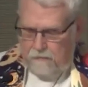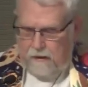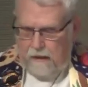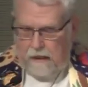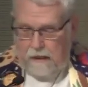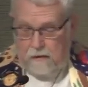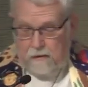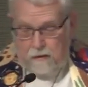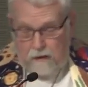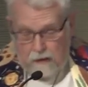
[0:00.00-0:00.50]

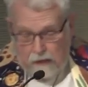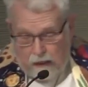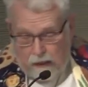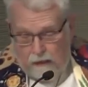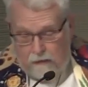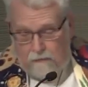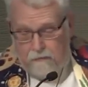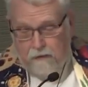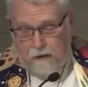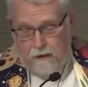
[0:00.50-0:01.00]
God's
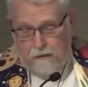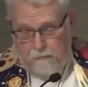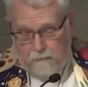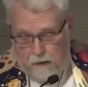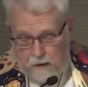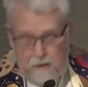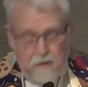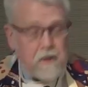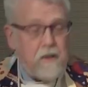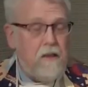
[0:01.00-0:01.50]
love and
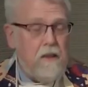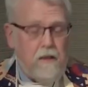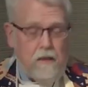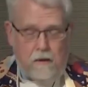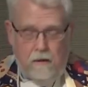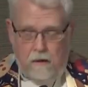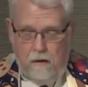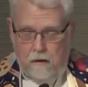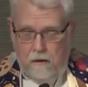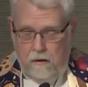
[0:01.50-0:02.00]
mercy.
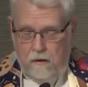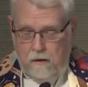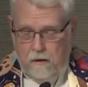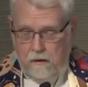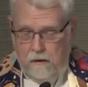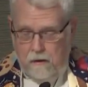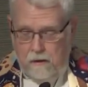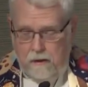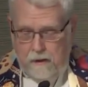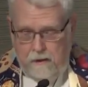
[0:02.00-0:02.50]

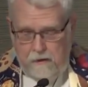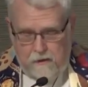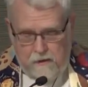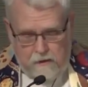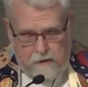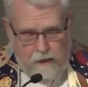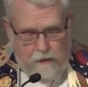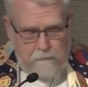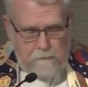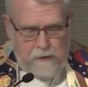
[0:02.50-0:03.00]
He has
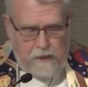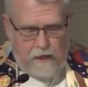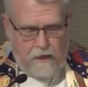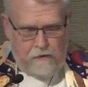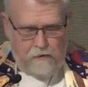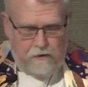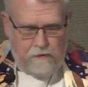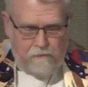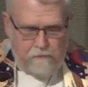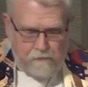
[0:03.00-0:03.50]
stepped
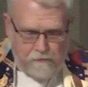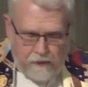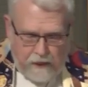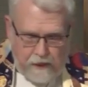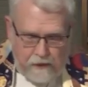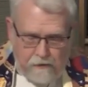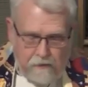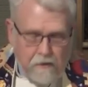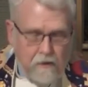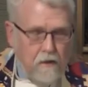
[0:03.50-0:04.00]
out on
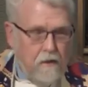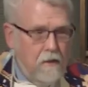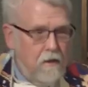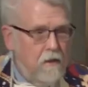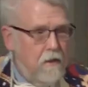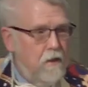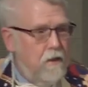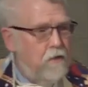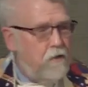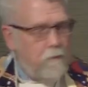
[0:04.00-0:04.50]
faith
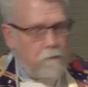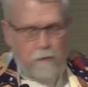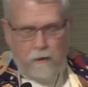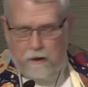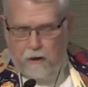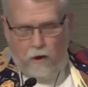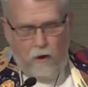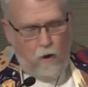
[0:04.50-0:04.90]
to bring a